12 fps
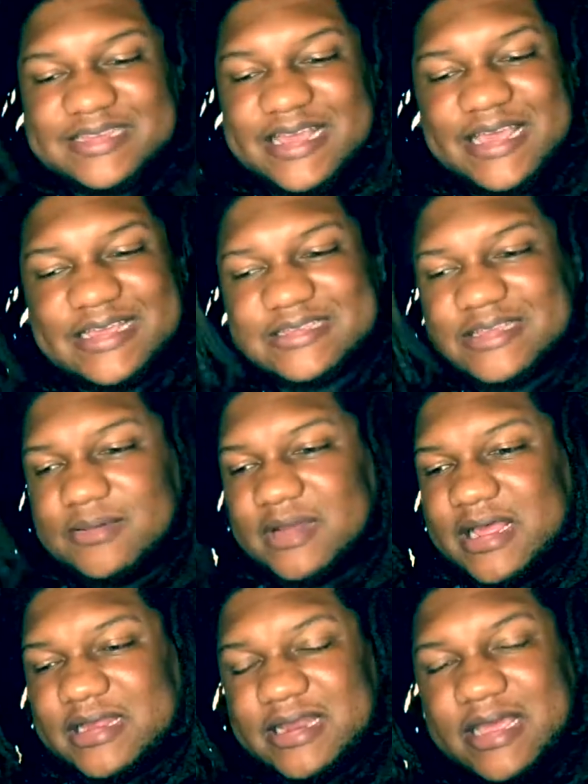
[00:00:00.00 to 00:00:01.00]
it heats up
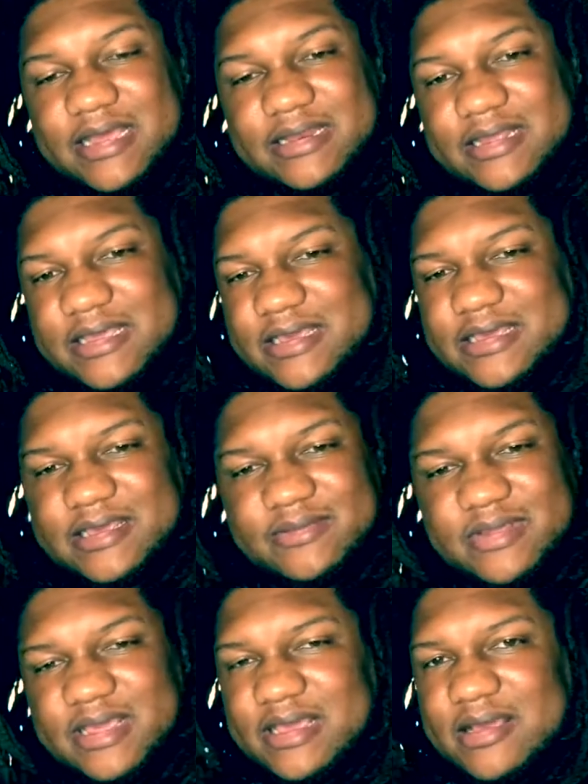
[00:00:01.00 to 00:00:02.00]
like that,
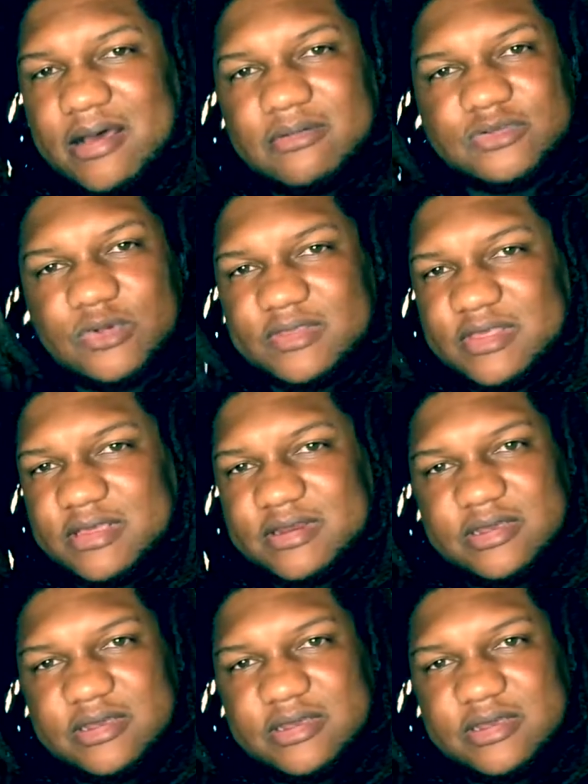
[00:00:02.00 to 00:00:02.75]
it comes with it.